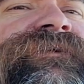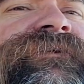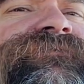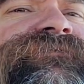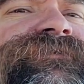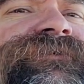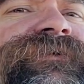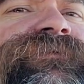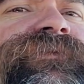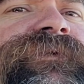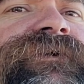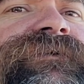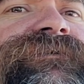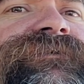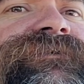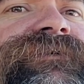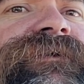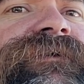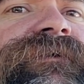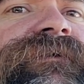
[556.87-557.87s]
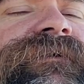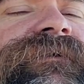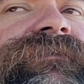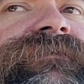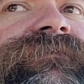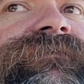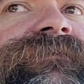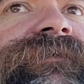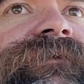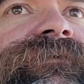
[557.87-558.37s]
interesting, was
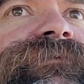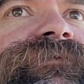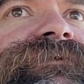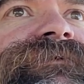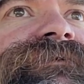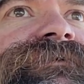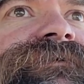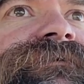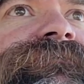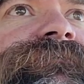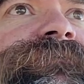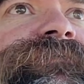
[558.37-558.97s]
there was